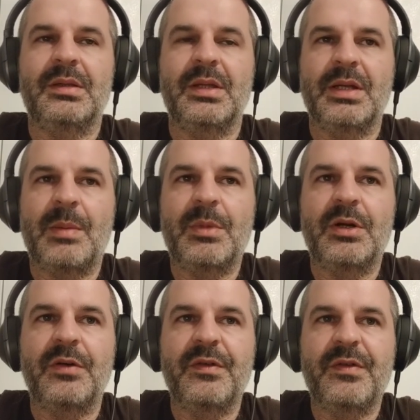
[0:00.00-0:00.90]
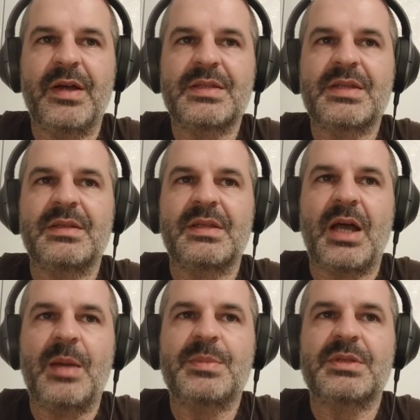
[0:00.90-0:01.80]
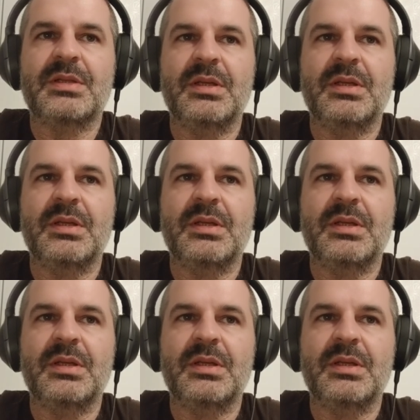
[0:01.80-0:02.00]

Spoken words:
the number of events and types